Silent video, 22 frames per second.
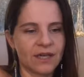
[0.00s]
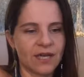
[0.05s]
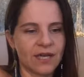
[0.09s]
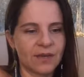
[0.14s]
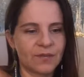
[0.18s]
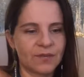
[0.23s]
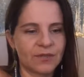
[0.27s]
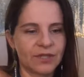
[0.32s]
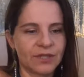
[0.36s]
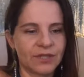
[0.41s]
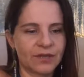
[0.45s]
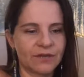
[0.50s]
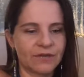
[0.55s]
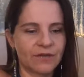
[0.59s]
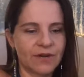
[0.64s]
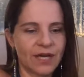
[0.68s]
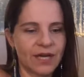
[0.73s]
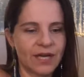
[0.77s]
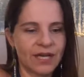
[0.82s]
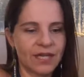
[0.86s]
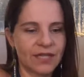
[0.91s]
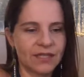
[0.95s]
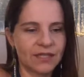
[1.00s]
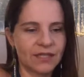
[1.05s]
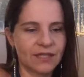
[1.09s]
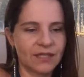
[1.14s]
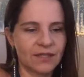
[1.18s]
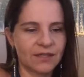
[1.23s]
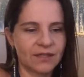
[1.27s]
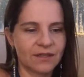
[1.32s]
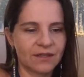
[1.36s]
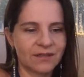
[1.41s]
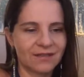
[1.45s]
I put it right
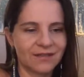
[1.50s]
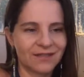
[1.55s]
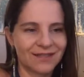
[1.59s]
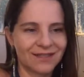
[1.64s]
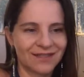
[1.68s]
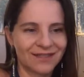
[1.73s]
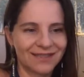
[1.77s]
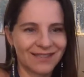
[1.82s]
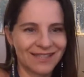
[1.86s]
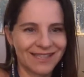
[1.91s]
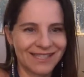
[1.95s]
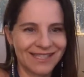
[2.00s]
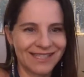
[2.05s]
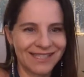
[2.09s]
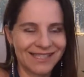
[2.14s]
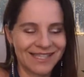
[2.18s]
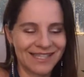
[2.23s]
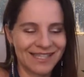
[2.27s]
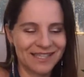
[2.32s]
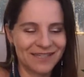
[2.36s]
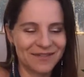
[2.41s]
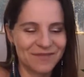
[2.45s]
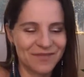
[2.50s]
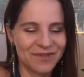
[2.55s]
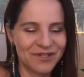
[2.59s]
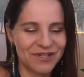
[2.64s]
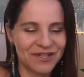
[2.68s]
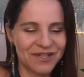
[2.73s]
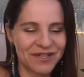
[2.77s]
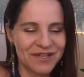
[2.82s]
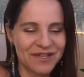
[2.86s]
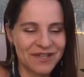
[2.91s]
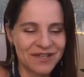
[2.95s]
here. You can't see it
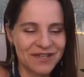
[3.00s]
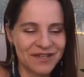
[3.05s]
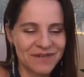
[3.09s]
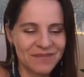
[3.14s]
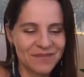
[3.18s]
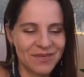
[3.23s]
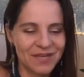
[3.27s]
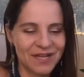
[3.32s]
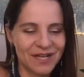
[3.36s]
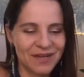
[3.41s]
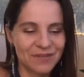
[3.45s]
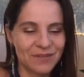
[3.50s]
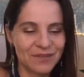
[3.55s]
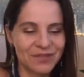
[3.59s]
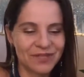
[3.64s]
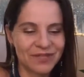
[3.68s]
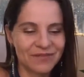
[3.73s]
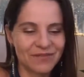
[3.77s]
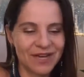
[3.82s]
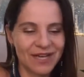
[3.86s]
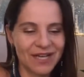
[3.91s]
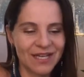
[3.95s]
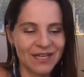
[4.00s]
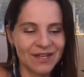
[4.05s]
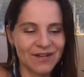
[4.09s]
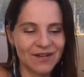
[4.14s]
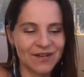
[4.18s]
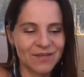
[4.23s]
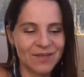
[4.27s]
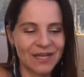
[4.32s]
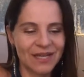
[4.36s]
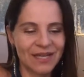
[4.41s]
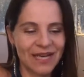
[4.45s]
anymore, but I put it right
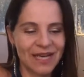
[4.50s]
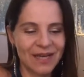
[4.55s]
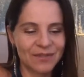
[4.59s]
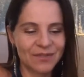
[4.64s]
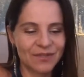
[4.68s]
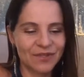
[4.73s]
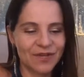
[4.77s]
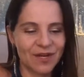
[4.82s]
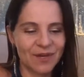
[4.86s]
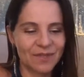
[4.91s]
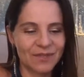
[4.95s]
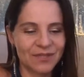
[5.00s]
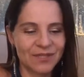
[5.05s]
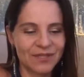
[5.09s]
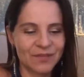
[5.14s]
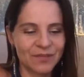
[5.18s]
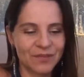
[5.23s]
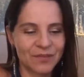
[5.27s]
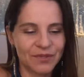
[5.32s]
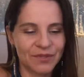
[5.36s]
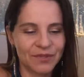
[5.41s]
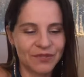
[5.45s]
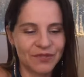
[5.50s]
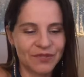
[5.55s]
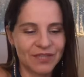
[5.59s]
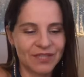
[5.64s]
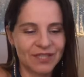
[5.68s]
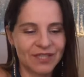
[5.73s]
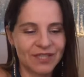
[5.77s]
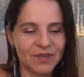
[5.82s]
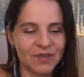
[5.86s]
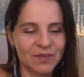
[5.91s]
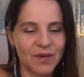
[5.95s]
on my laptop. It's a
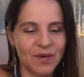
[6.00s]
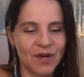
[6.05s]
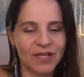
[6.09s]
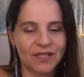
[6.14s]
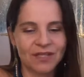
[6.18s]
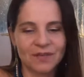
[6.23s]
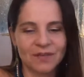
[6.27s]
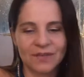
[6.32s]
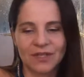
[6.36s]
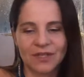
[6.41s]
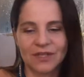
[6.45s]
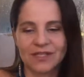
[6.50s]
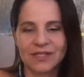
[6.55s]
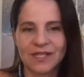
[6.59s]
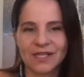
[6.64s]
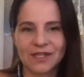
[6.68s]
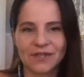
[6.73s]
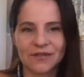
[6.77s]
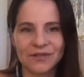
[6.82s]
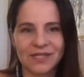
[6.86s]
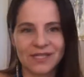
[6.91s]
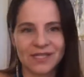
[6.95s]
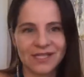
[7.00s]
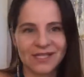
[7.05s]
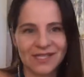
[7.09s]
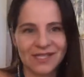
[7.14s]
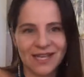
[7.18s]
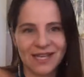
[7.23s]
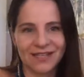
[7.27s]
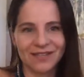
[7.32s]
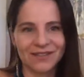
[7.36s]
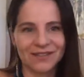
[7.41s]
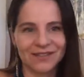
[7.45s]
perfect spot because I use this
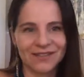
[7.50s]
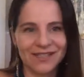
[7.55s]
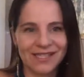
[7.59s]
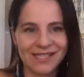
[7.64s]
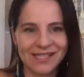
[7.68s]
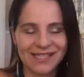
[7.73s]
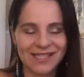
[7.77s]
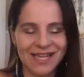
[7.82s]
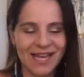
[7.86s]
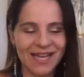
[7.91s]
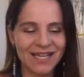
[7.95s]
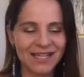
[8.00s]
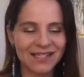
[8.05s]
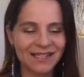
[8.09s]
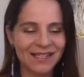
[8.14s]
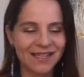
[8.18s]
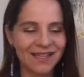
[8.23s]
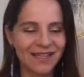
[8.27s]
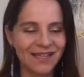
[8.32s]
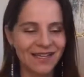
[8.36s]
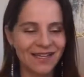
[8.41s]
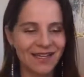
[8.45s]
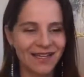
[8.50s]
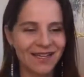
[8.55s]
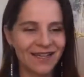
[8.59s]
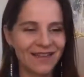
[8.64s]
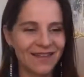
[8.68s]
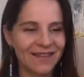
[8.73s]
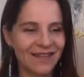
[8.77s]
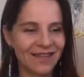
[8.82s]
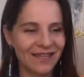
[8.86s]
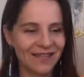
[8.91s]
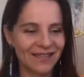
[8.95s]
hand on this side,
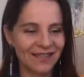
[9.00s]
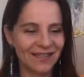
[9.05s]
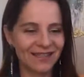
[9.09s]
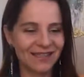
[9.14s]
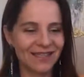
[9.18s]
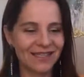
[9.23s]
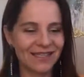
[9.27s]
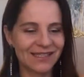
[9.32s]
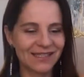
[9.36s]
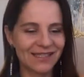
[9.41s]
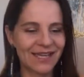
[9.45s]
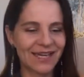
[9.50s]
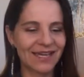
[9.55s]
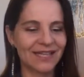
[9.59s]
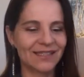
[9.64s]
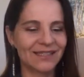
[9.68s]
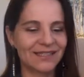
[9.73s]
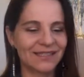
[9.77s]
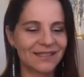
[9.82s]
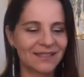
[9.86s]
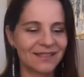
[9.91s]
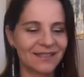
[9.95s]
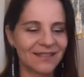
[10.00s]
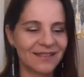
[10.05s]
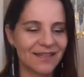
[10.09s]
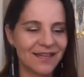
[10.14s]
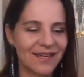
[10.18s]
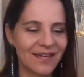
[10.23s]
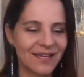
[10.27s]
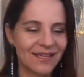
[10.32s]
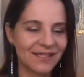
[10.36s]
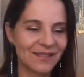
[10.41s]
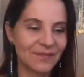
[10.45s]
and then in that side,
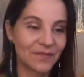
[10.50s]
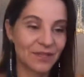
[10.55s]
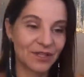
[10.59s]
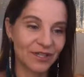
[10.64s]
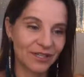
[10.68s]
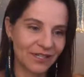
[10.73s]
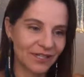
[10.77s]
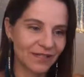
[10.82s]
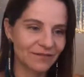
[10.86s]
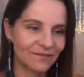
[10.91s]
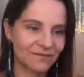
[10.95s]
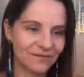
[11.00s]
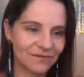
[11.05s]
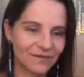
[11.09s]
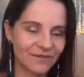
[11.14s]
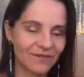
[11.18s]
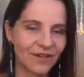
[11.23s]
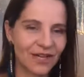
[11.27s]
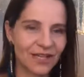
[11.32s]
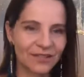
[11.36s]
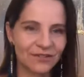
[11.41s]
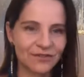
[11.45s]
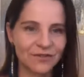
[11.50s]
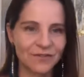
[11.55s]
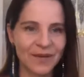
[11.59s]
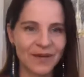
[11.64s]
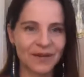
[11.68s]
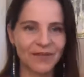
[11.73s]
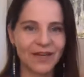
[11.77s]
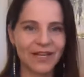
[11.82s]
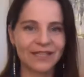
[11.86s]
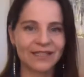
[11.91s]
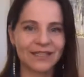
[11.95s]
as because I write with my
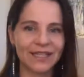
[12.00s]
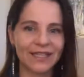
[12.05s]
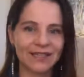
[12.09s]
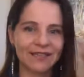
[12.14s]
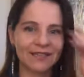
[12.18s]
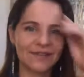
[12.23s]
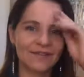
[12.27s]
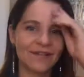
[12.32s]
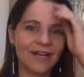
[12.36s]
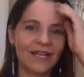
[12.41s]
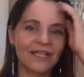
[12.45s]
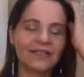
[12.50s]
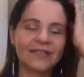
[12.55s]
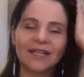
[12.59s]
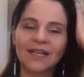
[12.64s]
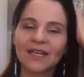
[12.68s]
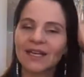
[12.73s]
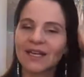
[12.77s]
right hand, right?